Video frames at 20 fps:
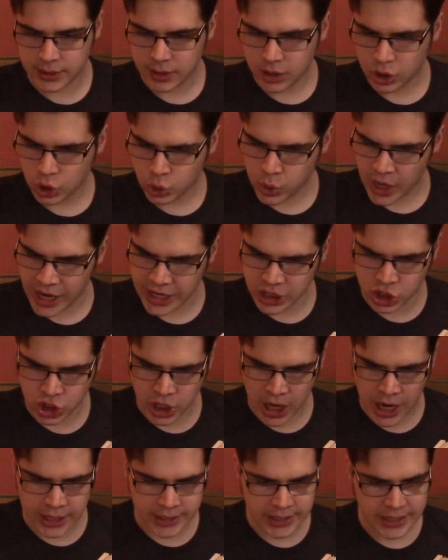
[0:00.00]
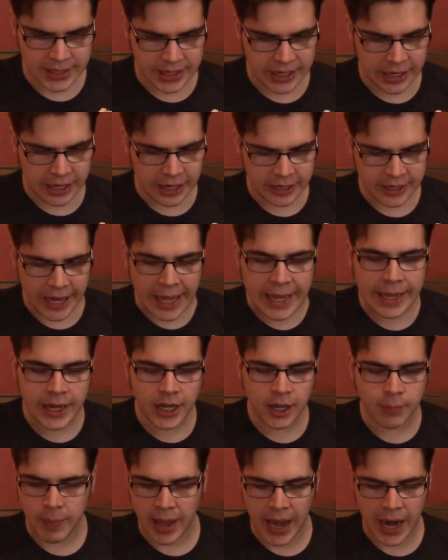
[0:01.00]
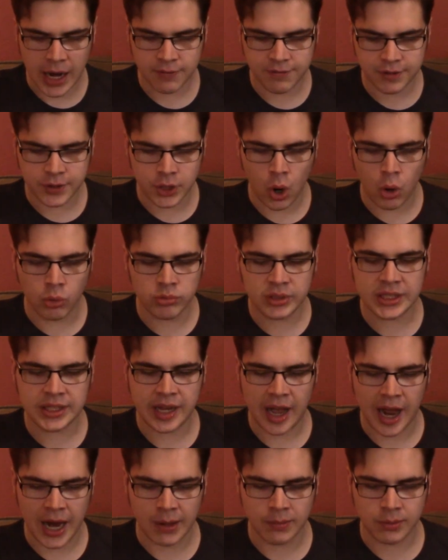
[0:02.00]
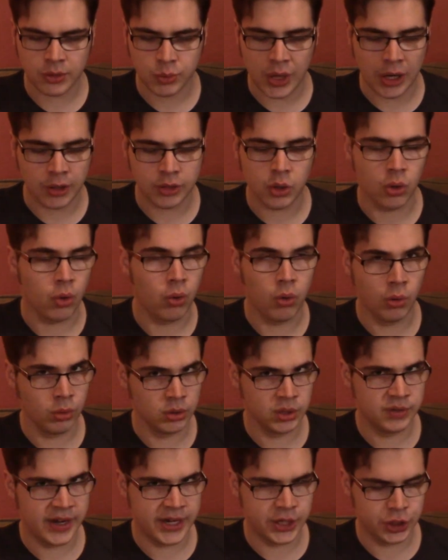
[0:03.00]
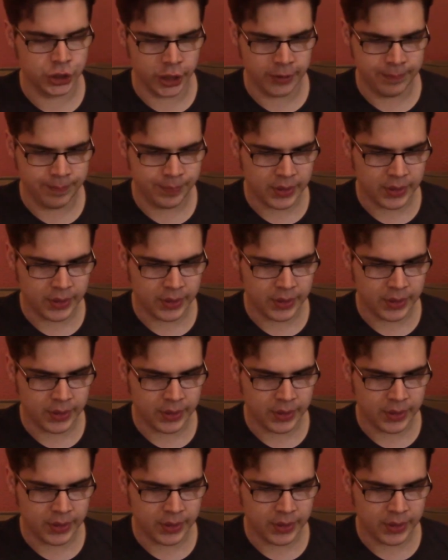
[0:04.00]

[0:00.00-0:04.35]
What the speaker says: cried John, taking command for the only time throughout the whole adventure.